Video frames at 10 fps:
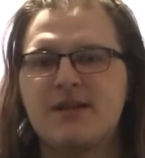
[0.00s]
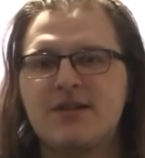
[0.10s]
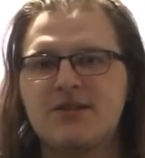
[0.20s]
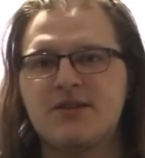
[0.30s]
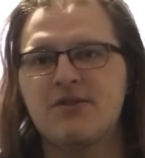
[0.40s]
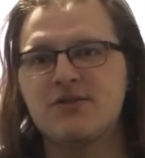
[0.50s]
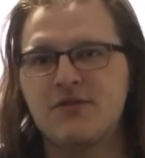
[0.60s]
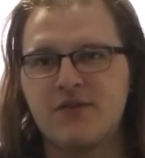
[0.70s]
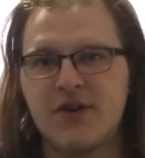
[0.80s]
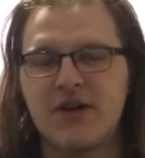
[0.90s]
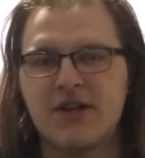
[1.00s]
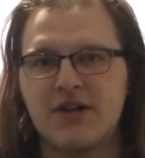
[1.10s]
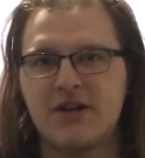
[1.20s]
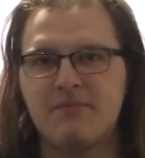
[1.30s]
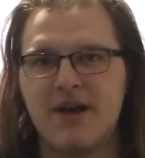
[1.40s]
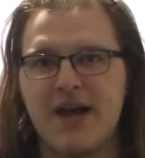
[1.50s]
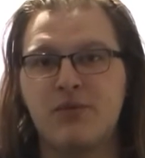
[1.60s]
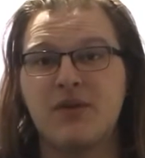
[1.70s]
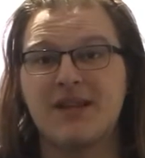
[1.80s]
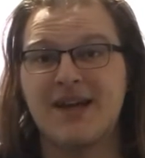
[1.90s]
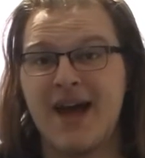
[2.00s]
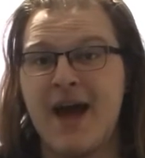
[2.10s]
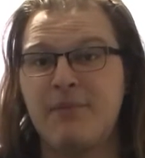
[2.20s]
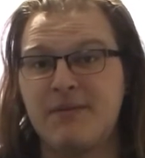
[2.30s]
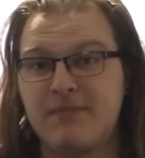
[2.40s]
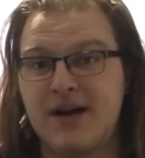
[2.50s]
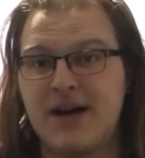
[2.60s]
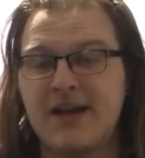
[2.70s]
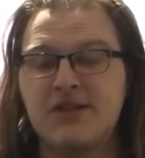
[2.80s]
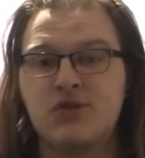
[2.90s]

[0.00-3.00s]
This is also very clearly made with the cap in mind